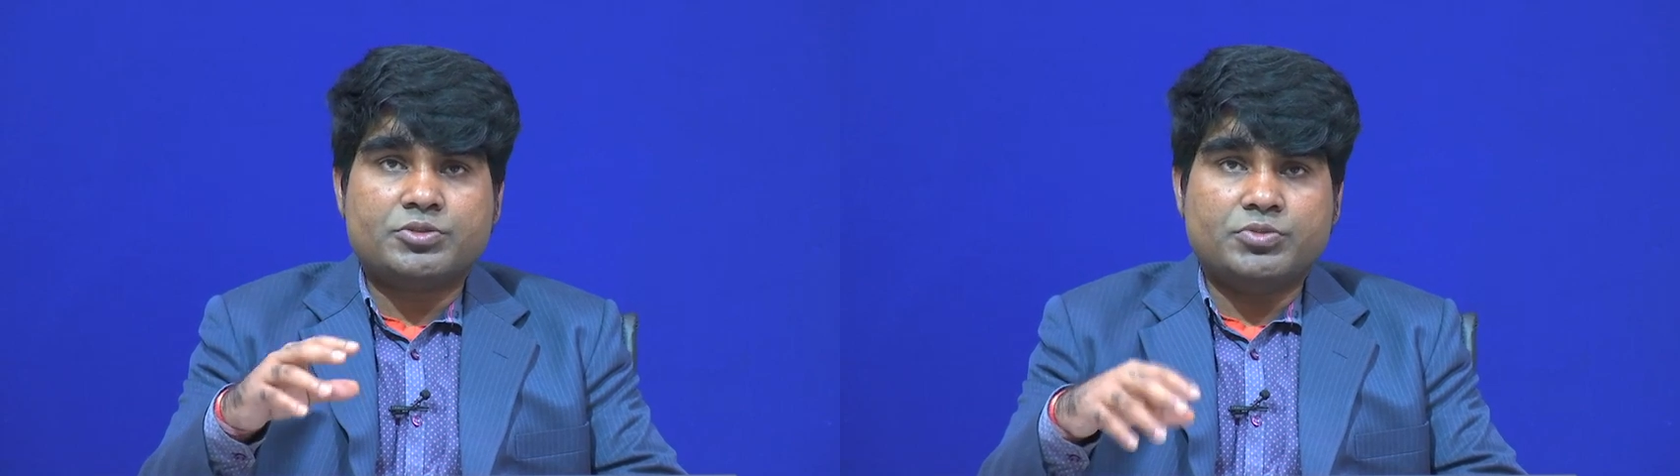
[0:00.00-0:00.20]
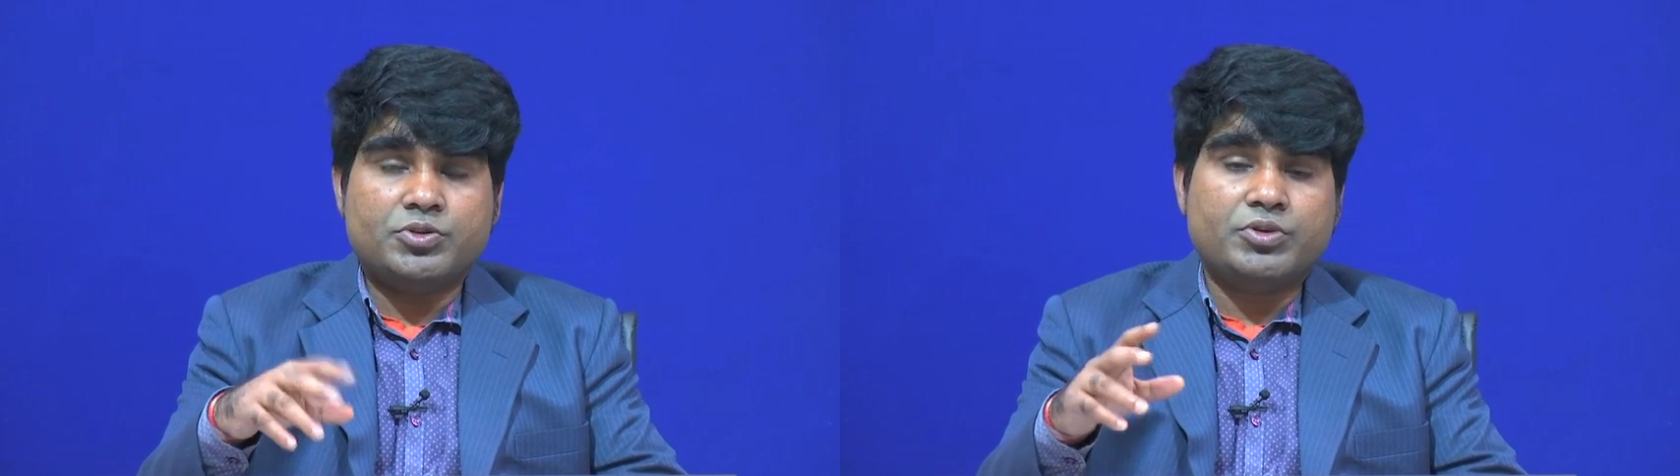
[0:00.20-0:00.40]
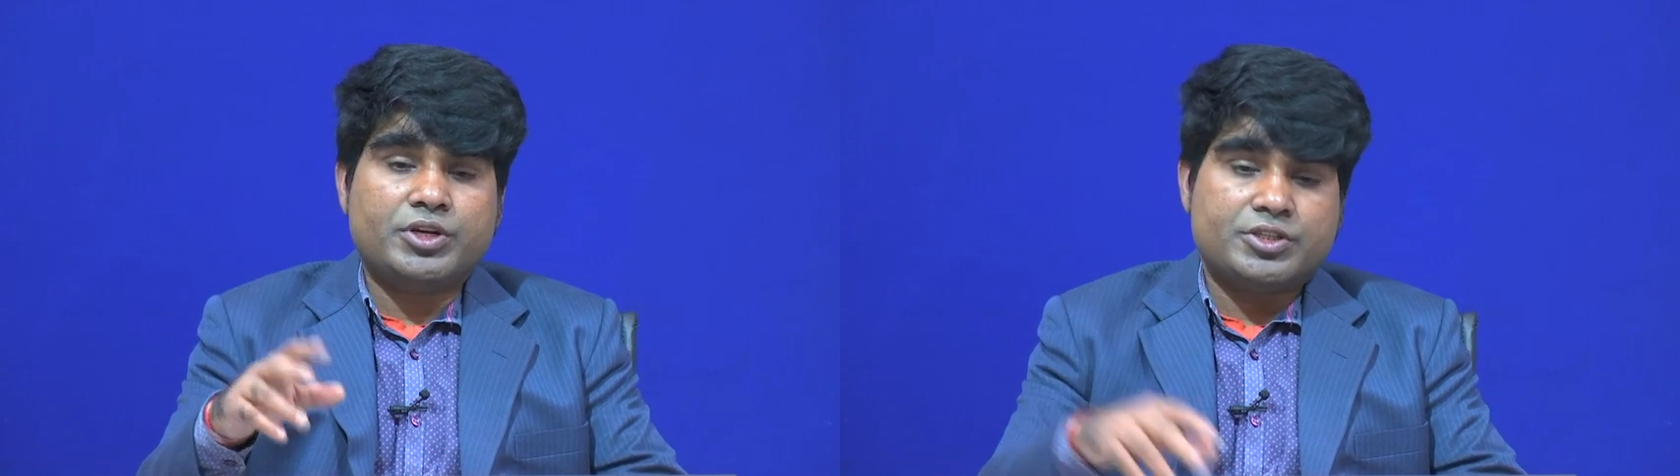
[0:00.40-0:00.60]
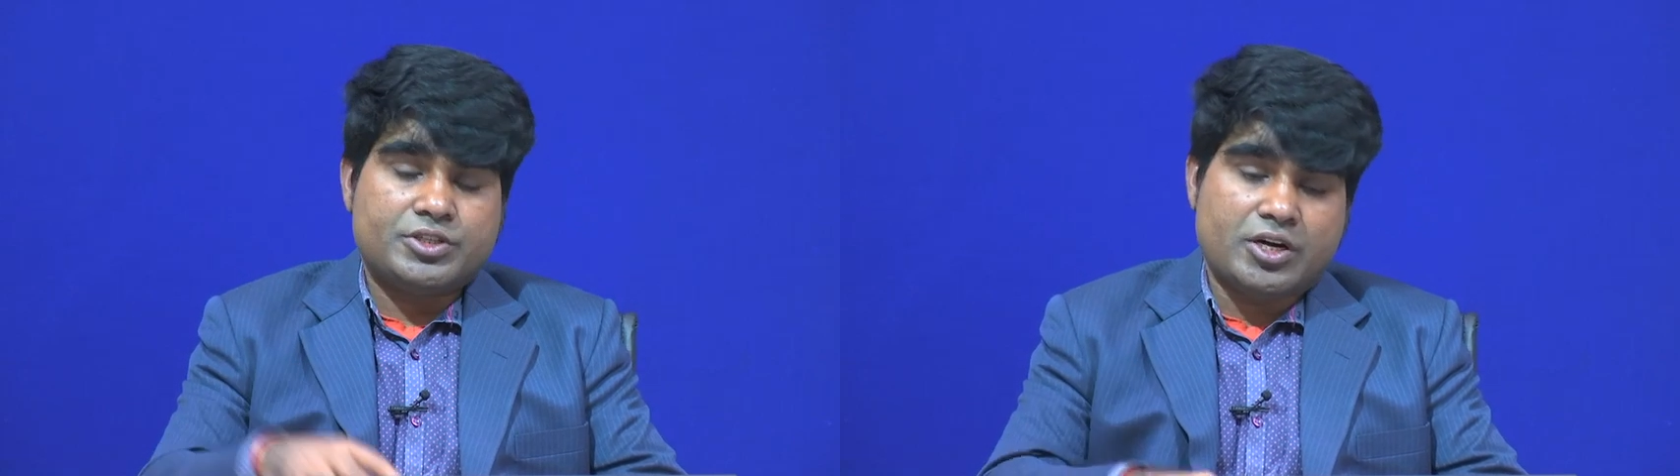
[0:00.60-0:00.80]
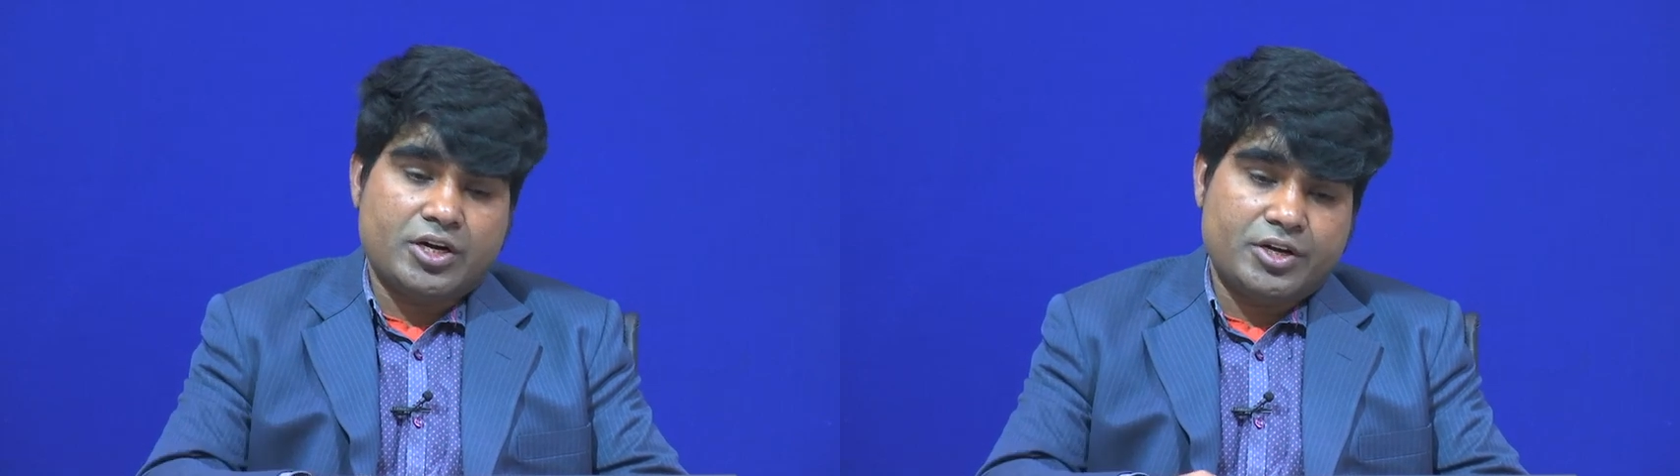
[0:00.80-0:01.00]
mu and
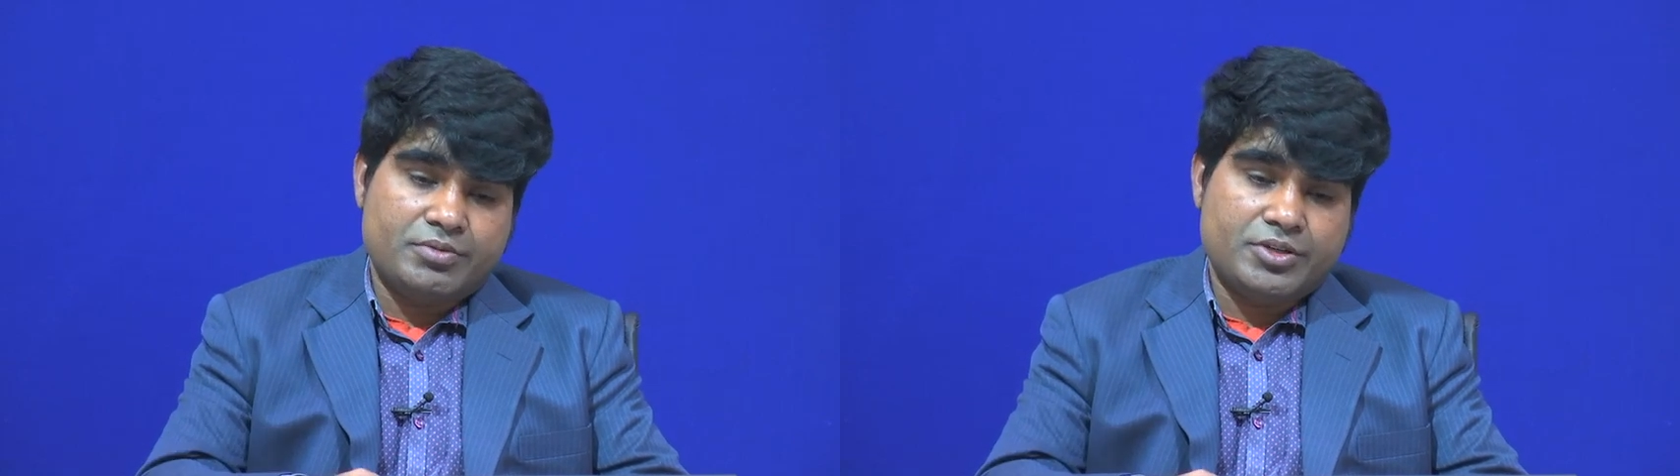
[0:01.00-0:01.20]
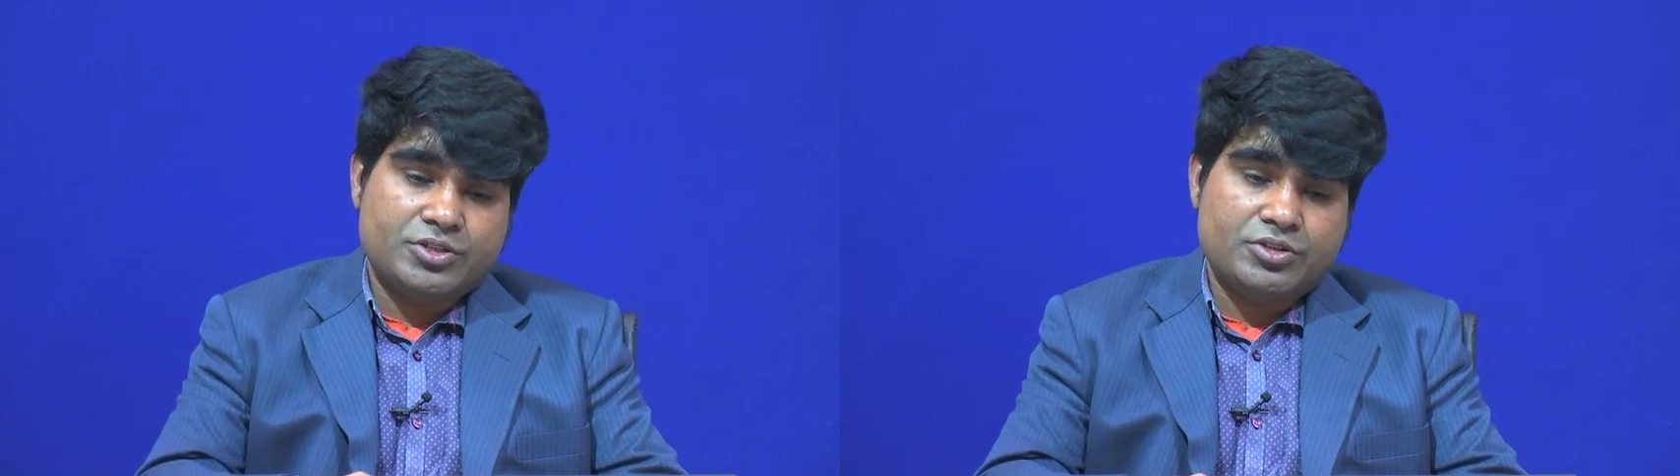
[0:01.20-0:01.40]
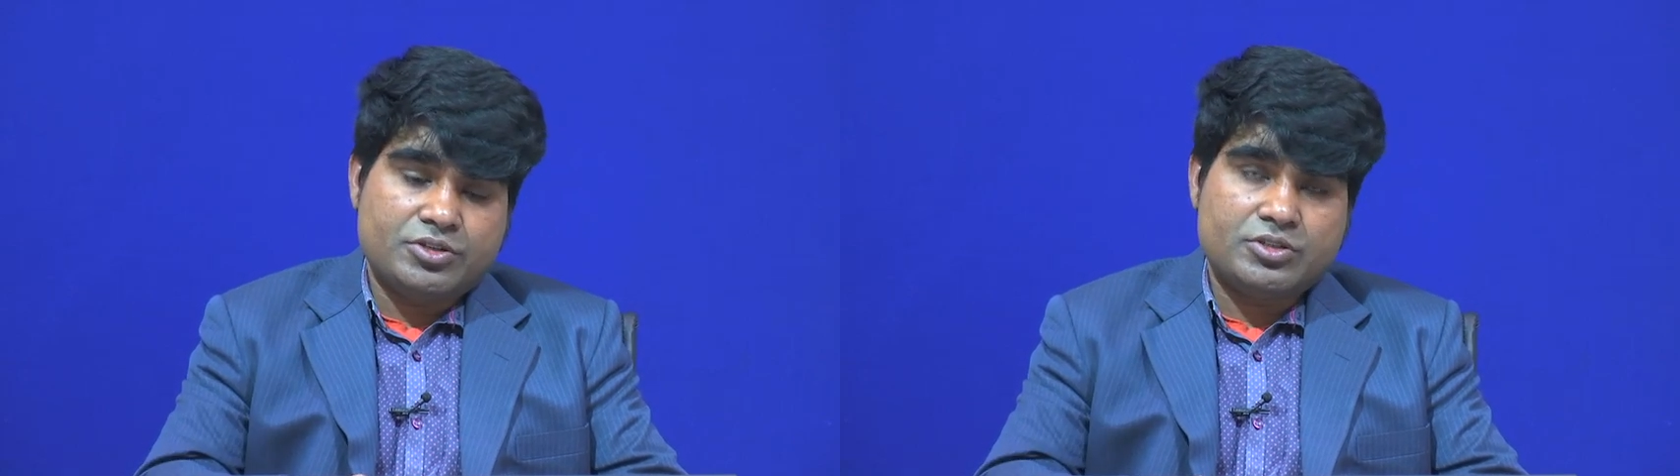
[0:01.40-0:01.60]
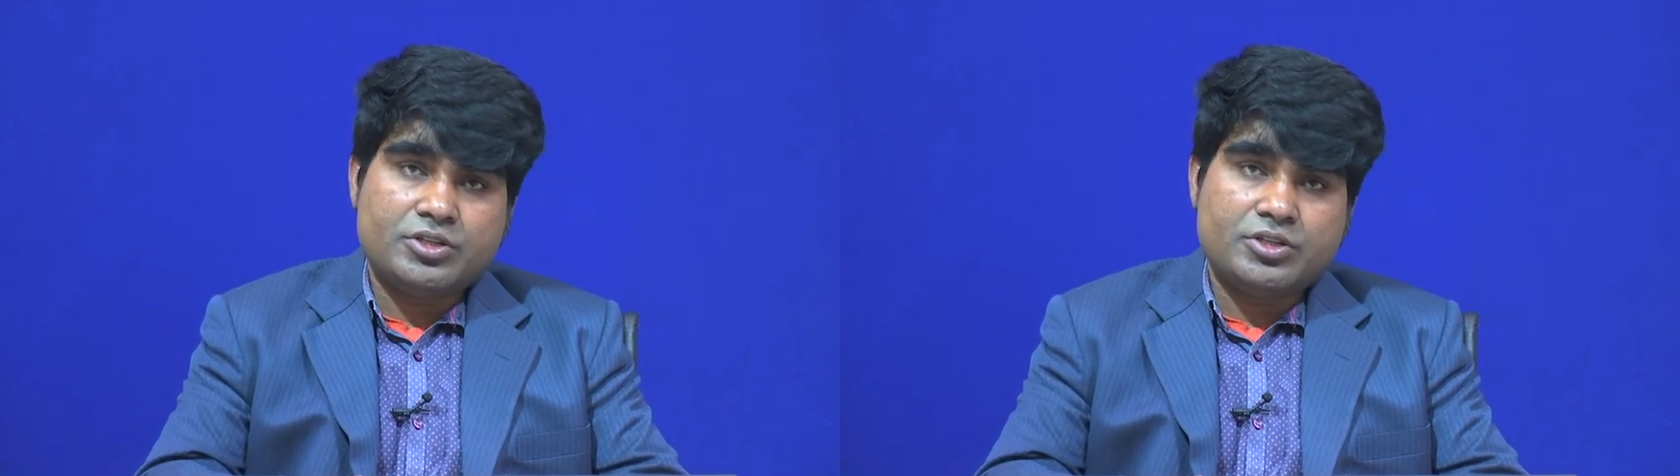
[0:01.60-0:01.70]
standard deviations,